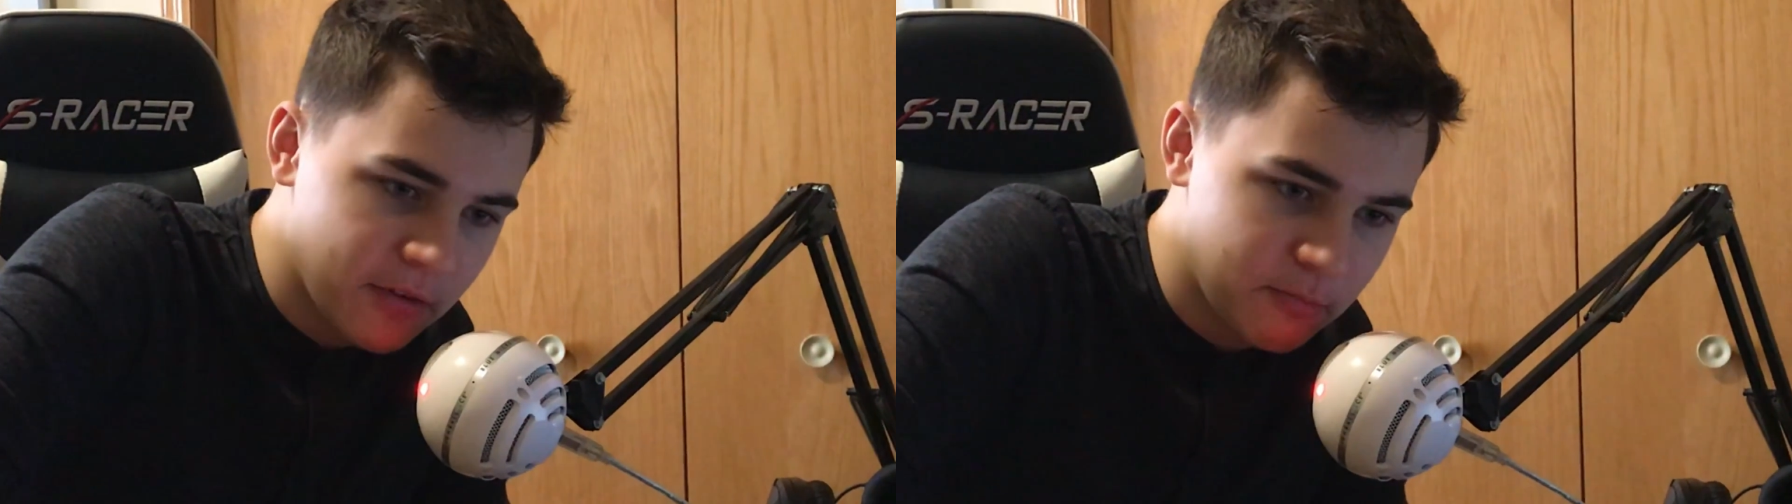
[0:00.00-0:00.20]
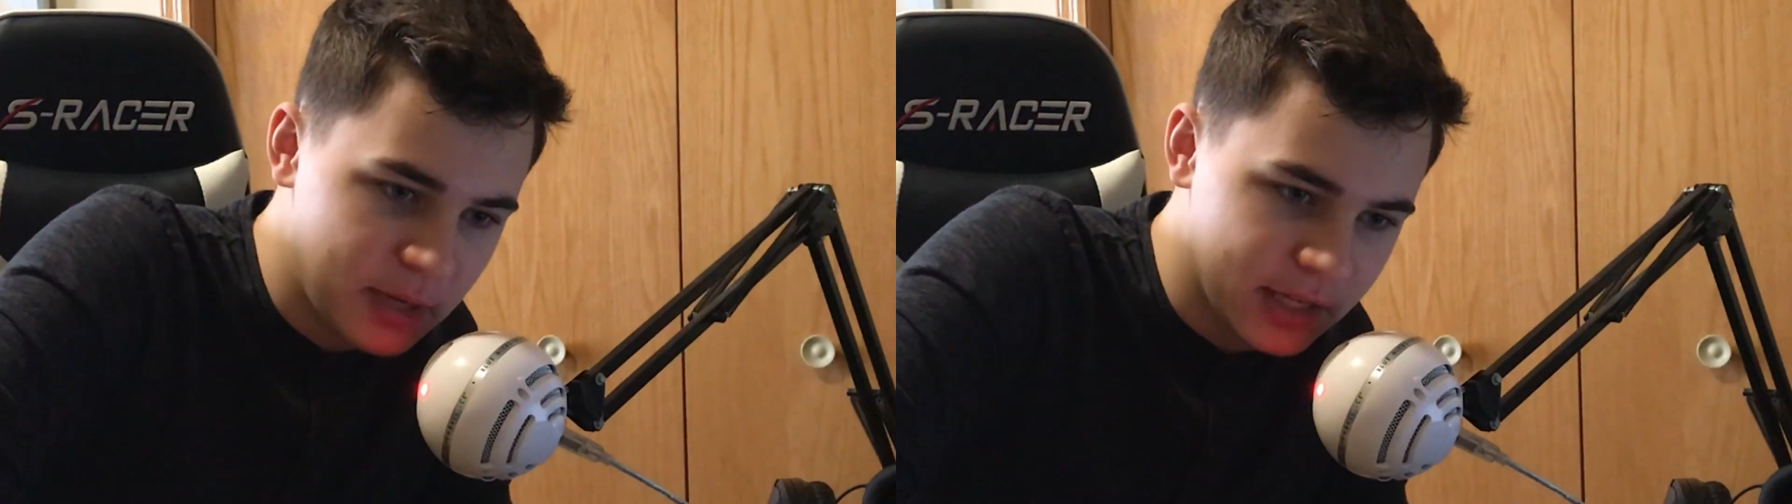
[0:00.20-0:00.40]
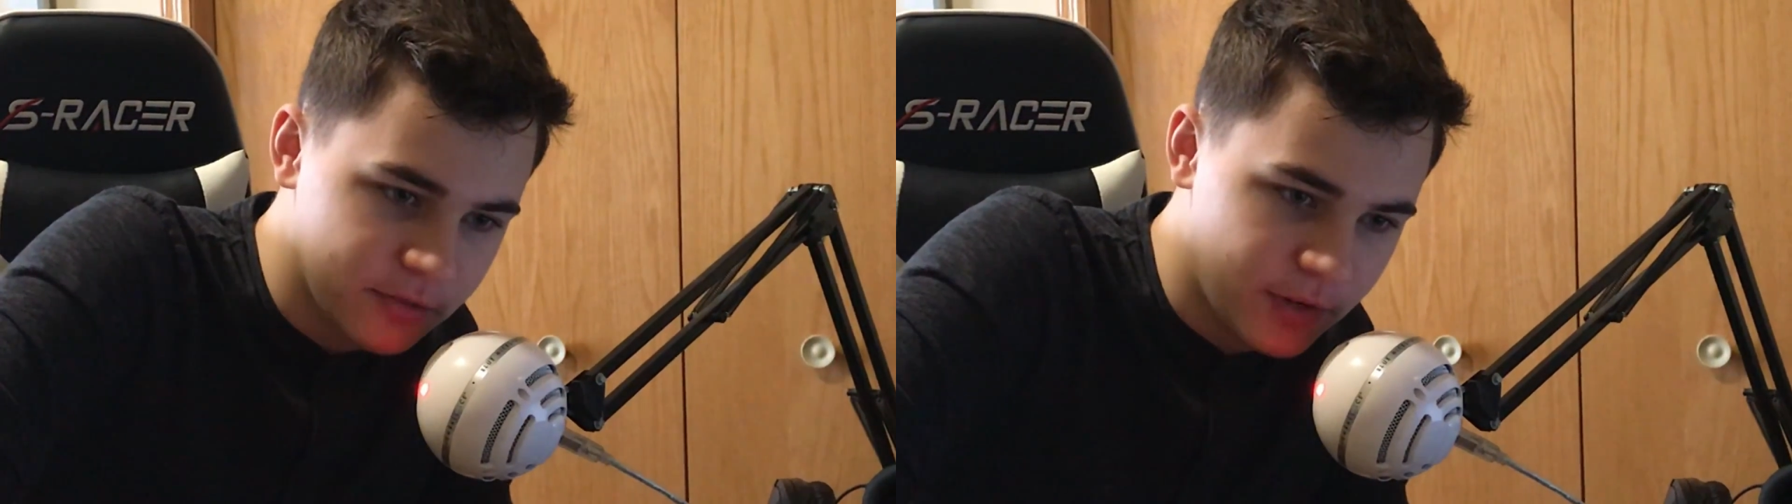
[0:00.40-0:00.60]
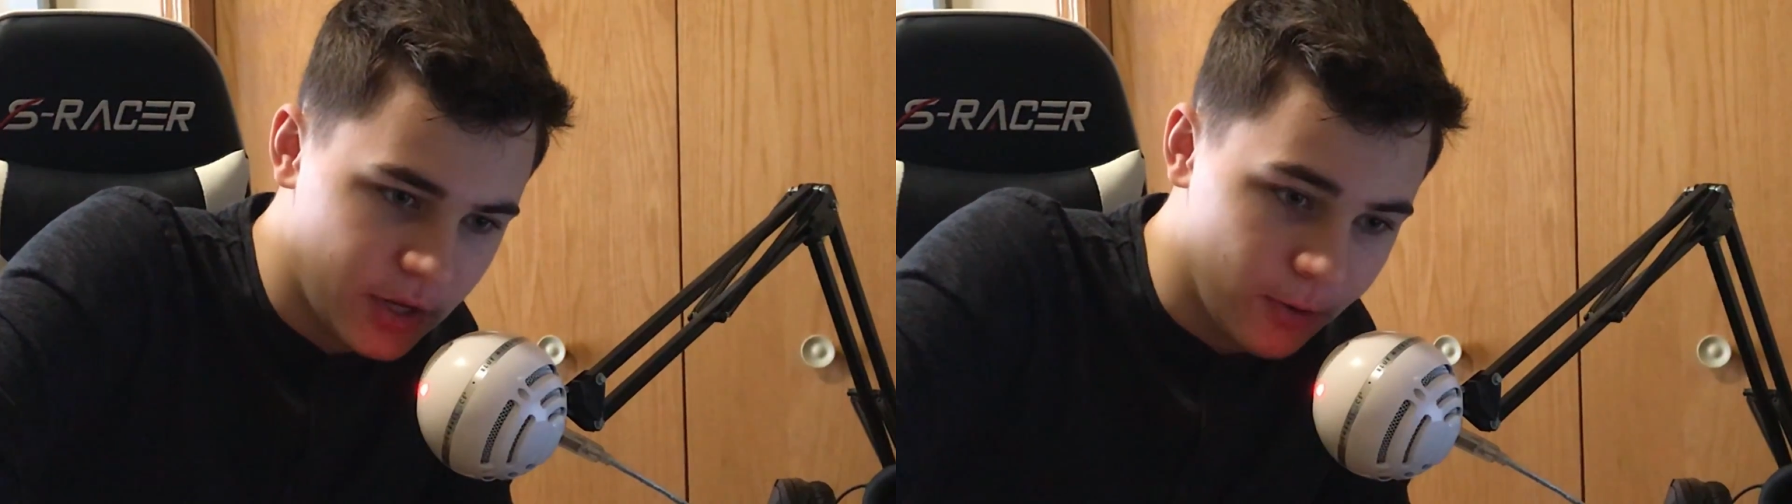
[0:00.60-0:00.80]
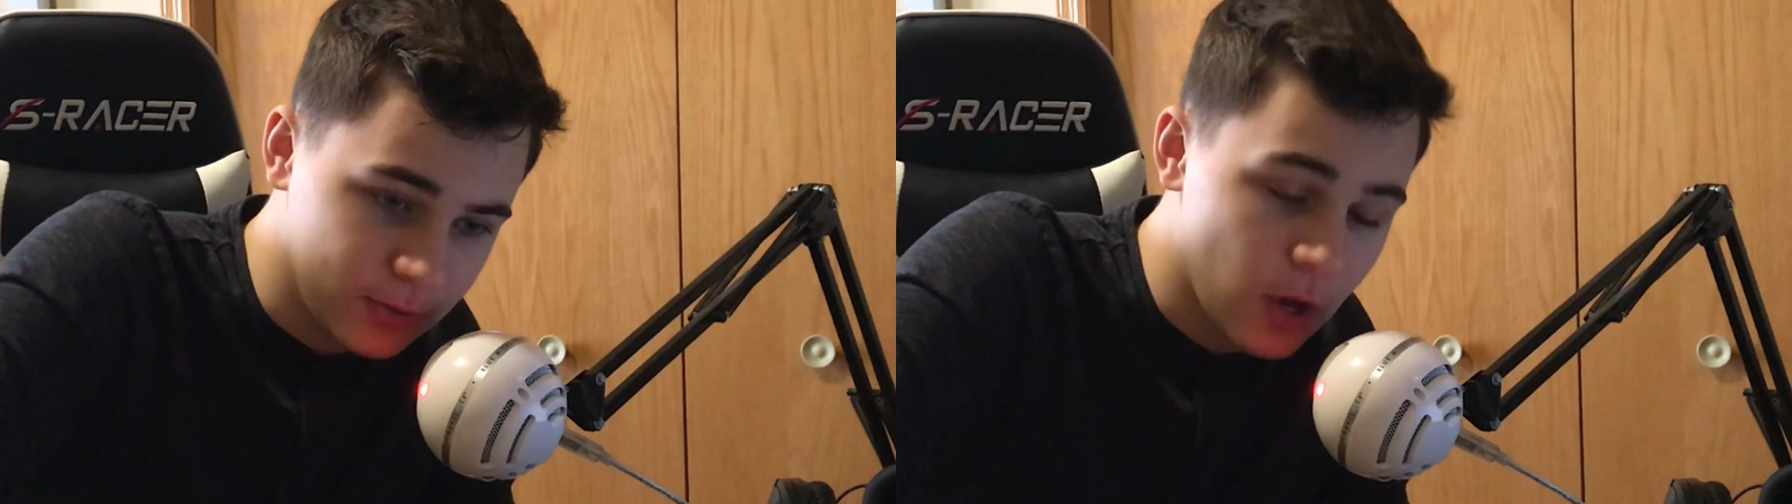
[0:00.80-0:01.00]
F P S
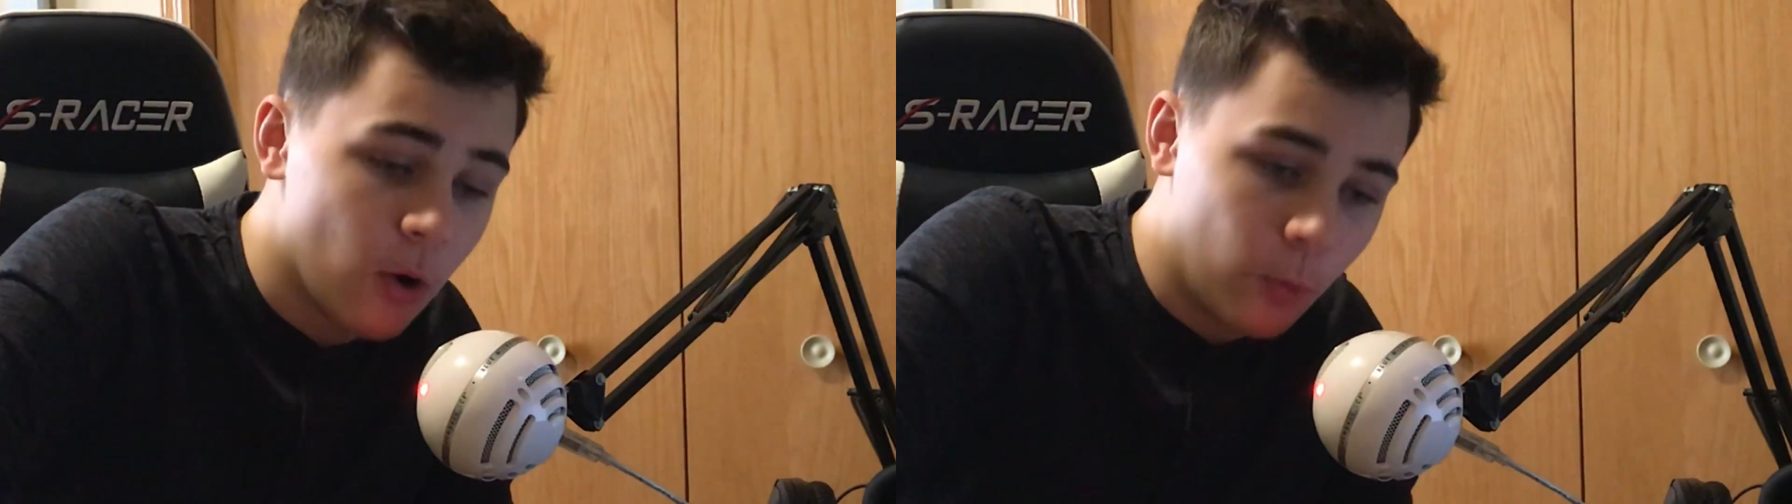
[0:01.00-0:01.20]
videos